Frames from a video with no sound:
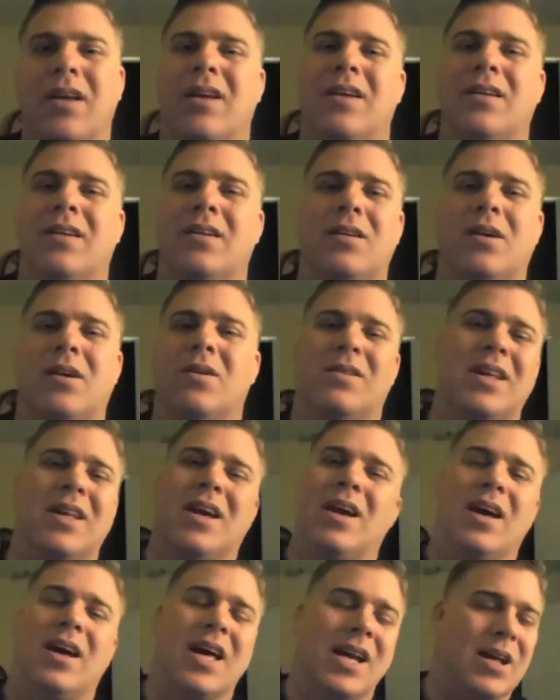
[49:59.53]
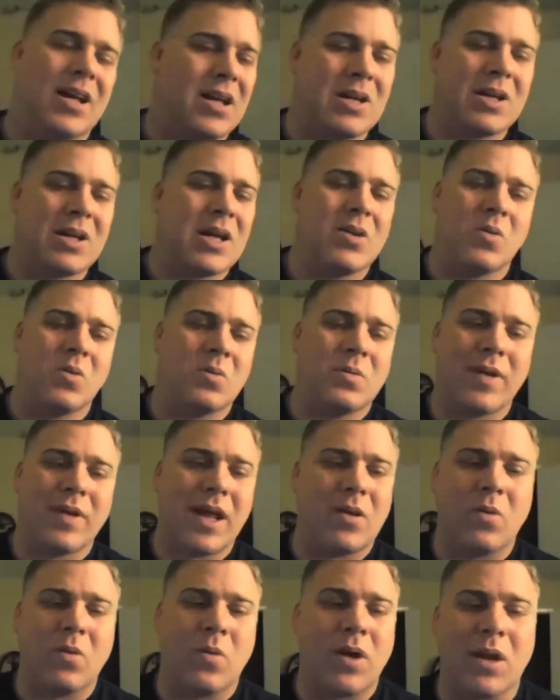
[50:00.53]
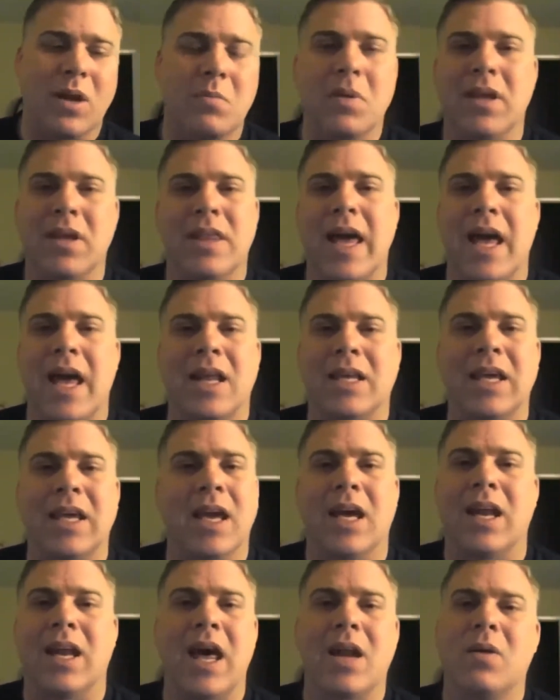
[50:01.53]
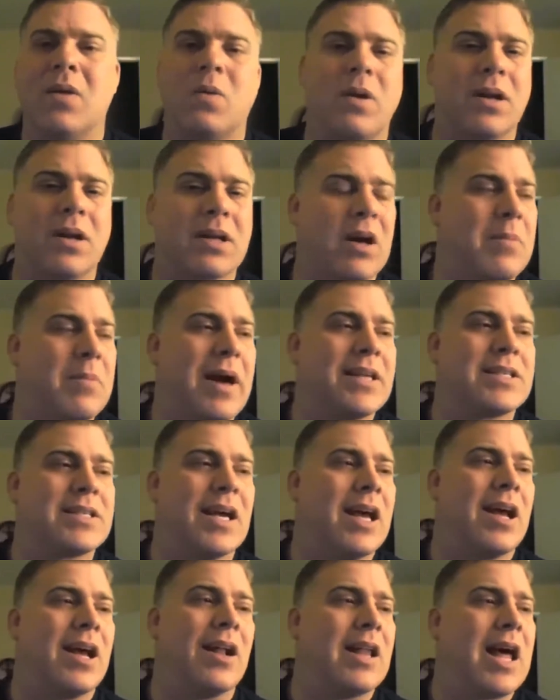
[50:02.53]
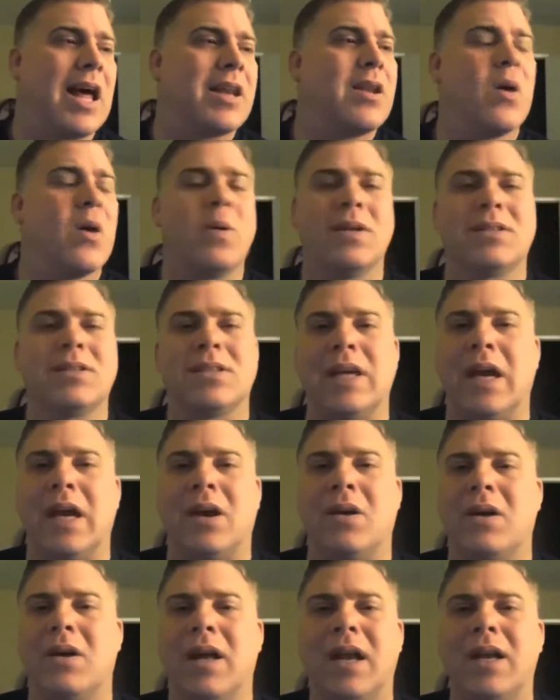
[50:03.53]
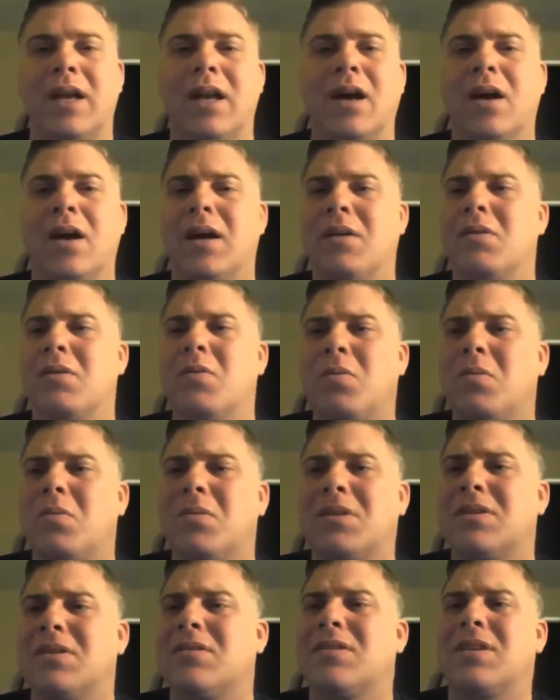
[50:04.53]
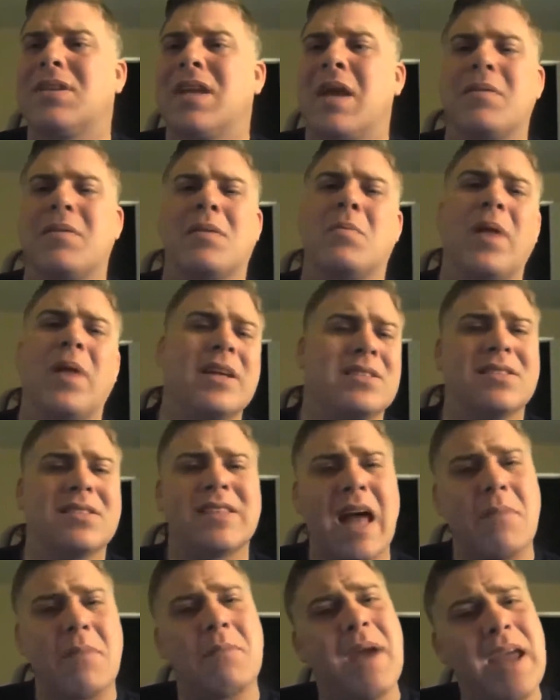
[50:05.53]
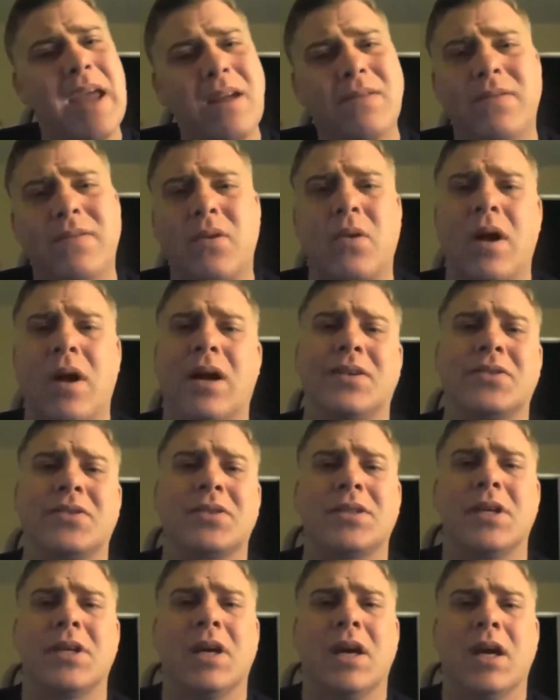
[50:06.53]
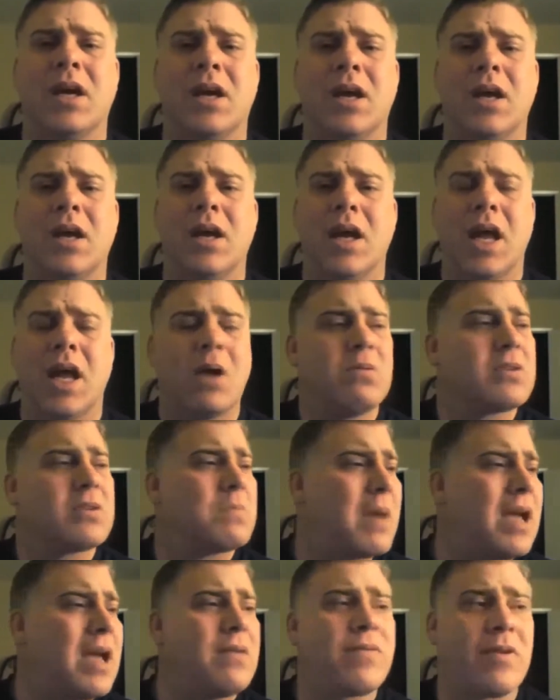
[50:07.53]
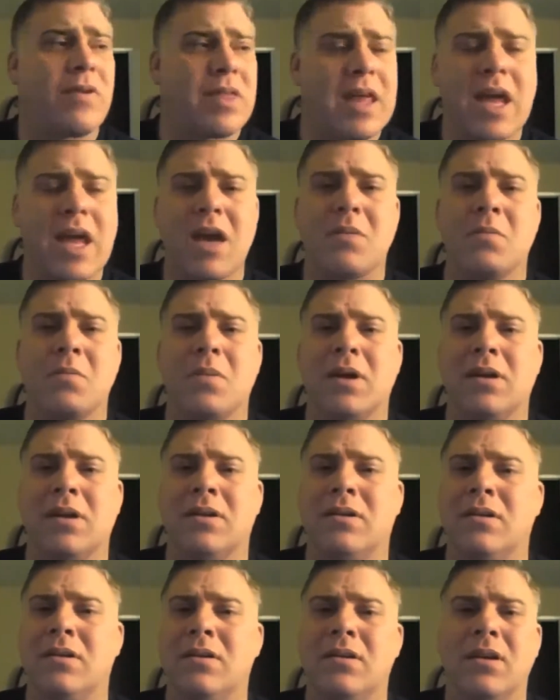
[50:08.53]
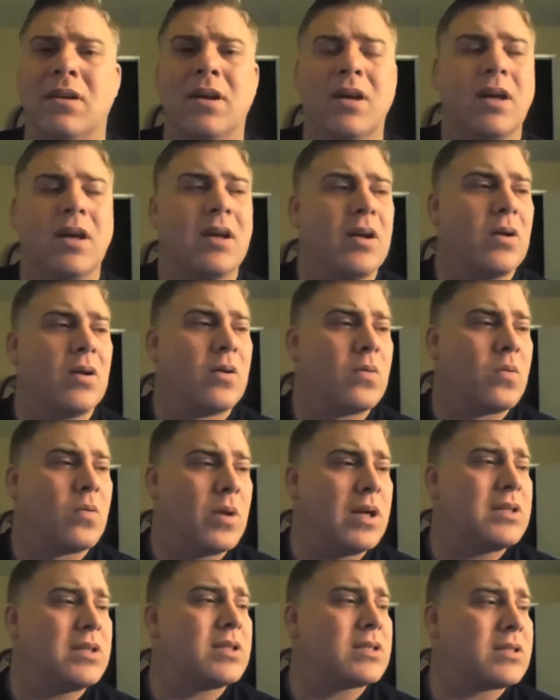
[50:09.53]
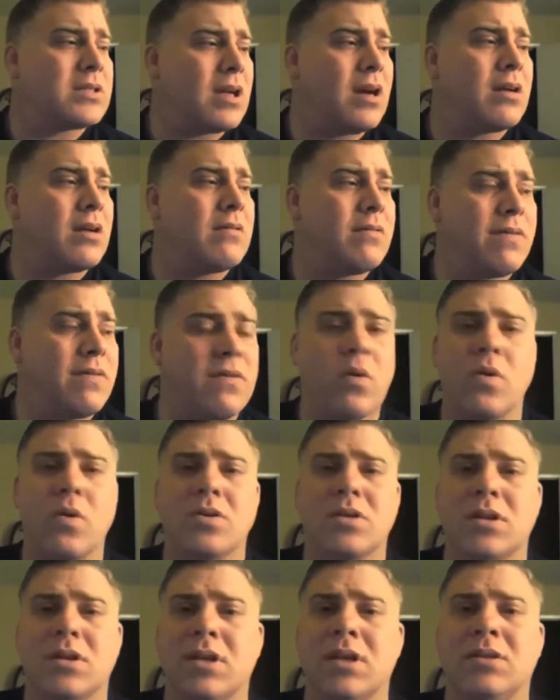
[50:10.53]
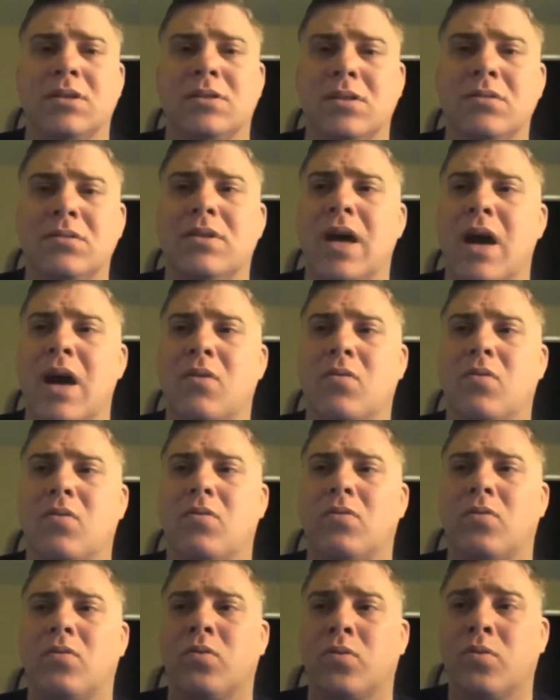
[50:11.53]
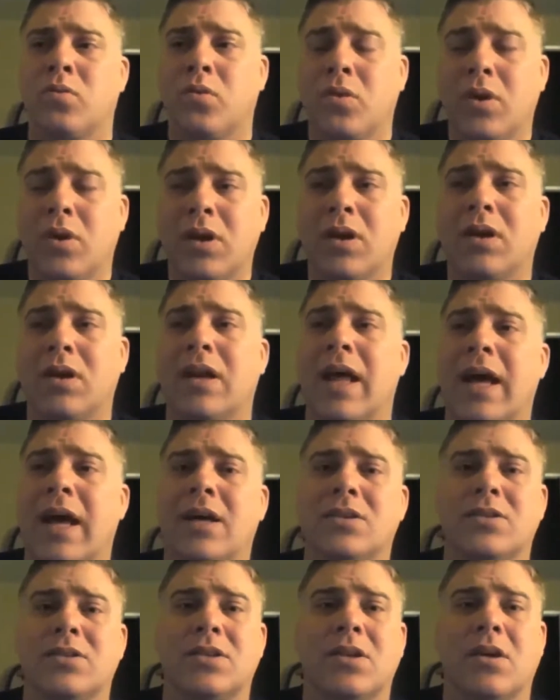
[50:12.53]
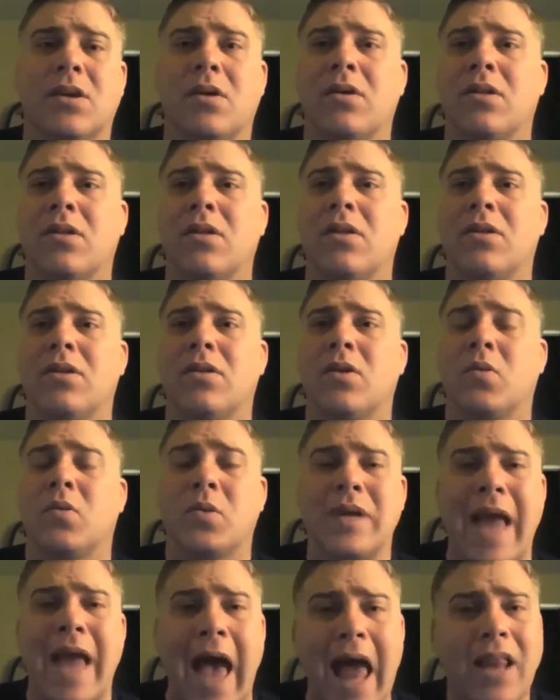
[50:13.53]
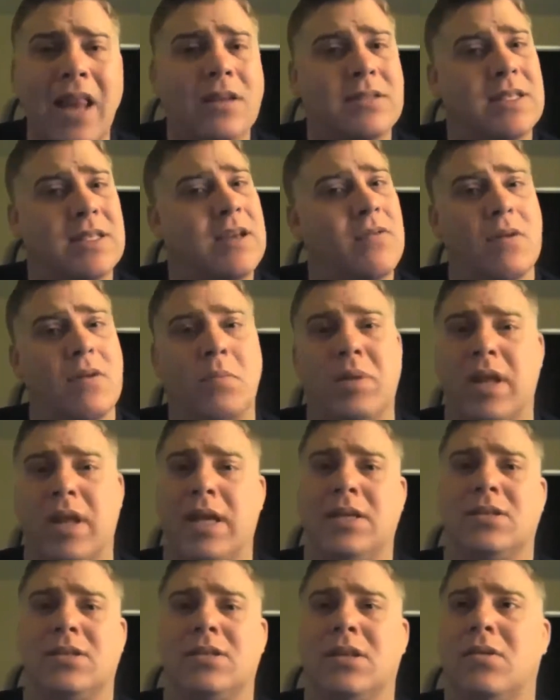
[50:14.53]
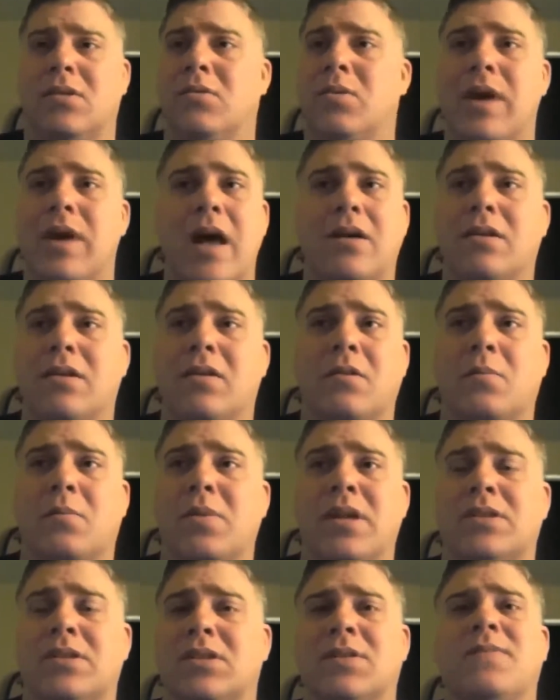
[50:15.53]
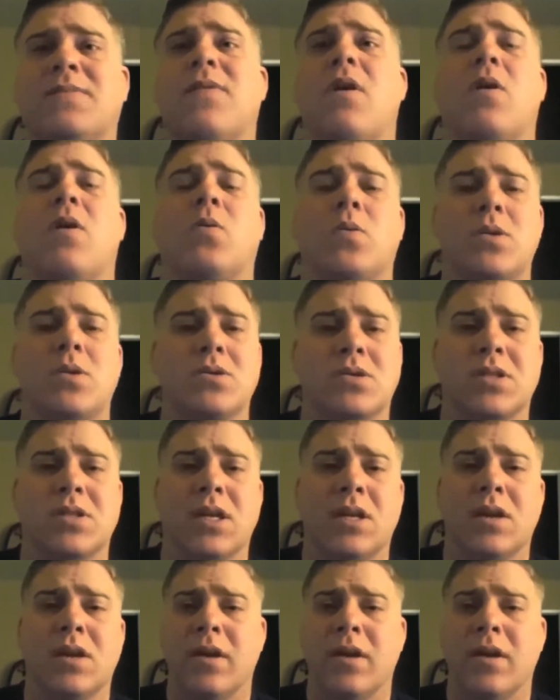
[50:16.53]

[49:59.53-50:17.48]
You know, now I don't want to be that again. I don't to go back to hell. I know it's there, and I know the place is not made for us. It was made for them, and we just unfortunately do not realize the reality of the place. The reality of the place is far worse than